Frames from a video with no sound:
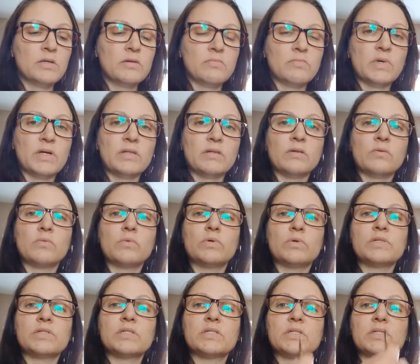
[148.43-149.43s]

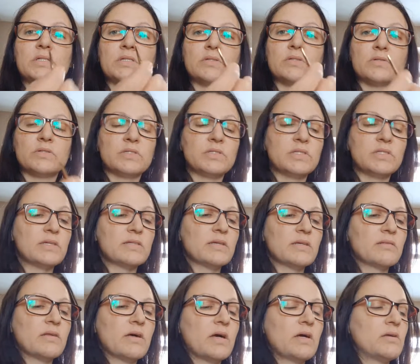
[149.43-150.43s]
Little scissors, things
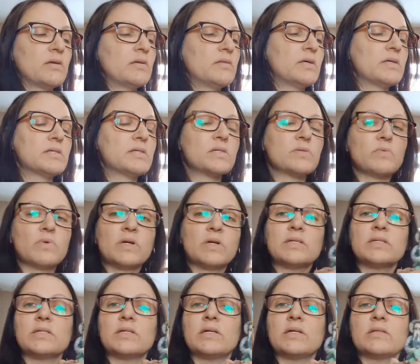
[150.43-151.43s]
like that. And this is what I
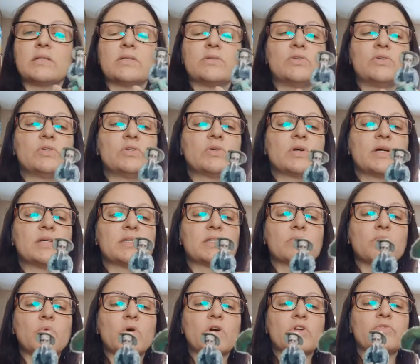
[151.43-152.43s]
did. And you guys
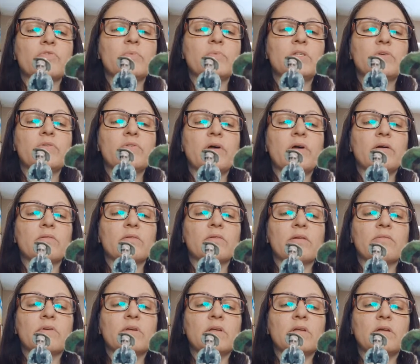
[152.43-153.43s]
can watch me do that in
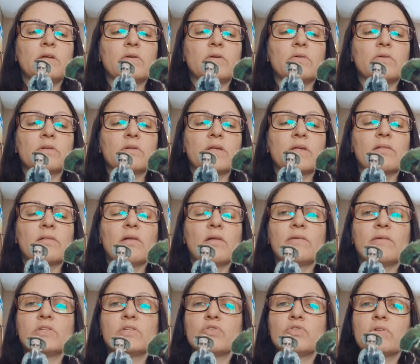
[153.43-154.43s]
that video on that
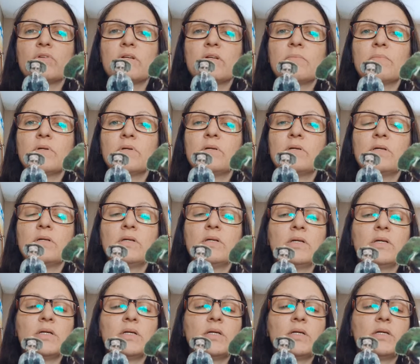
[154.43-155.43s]
live stream.
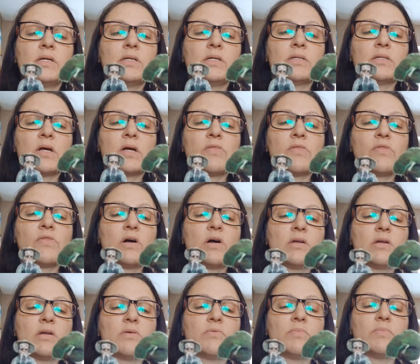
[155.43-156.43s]
And I thought
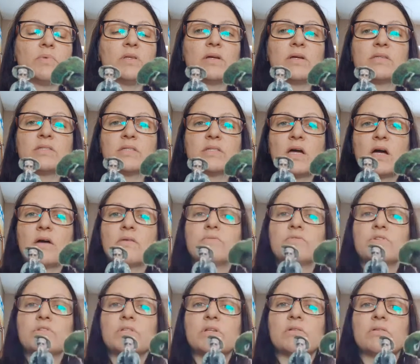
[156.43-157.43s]
it would be nice to have
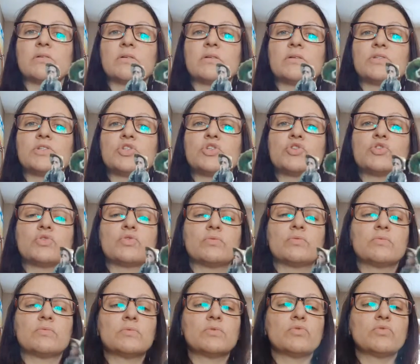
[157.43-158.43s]
just a little
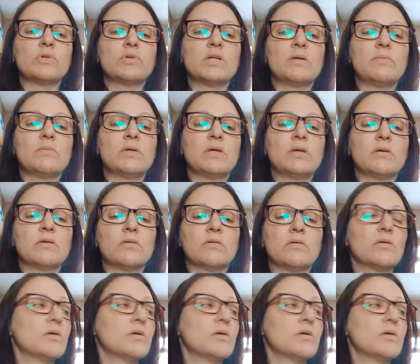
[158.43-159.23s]
stream here,